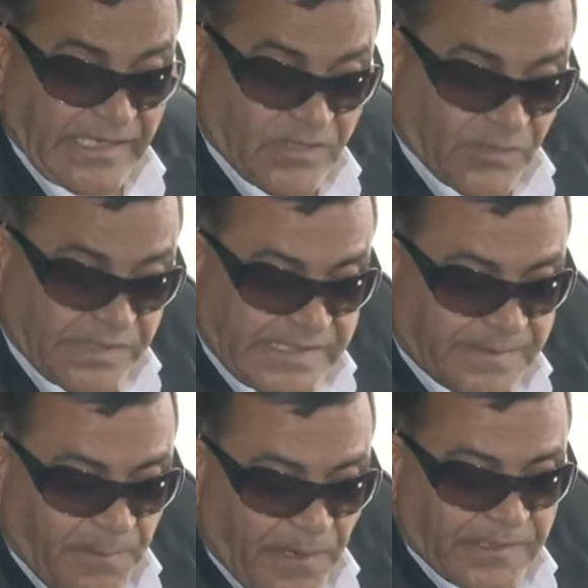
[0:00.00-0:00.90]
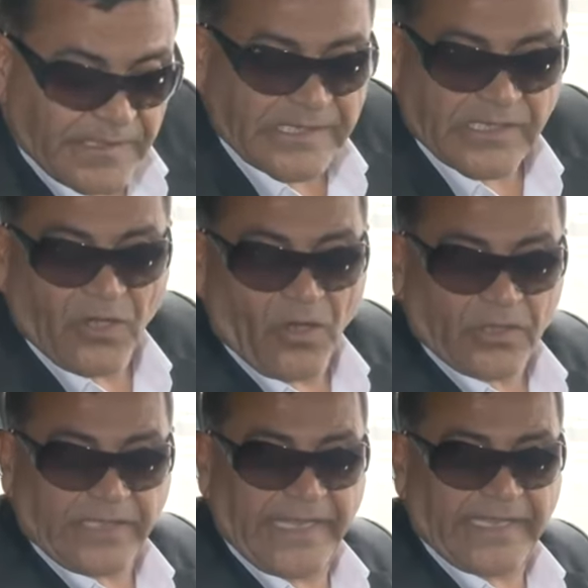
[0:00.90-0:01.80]
So this part is
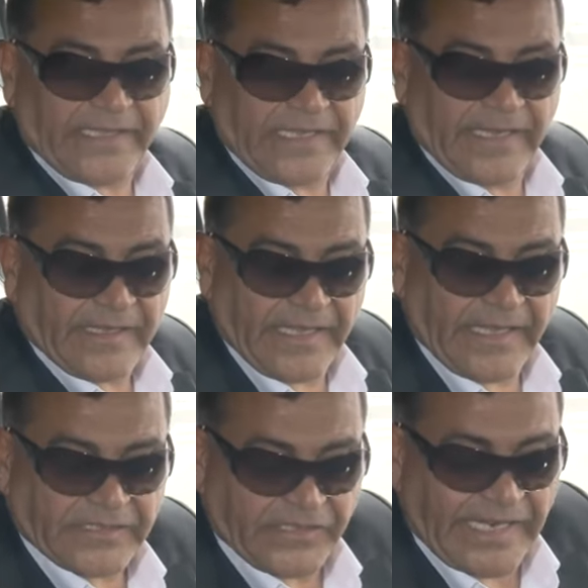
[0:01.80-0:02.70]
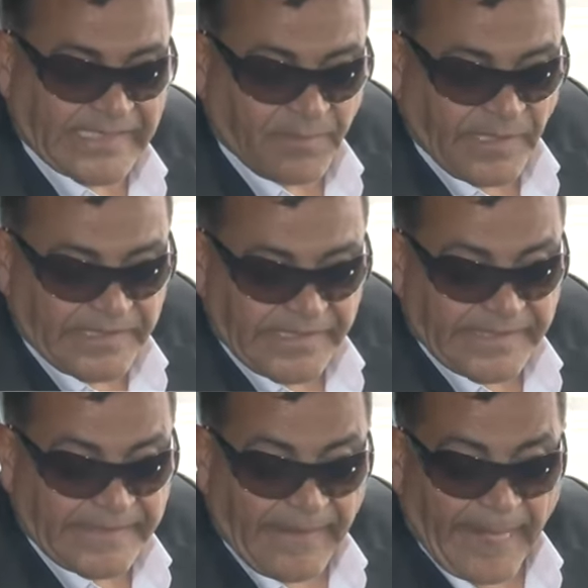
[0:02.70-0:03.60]
called the transponder,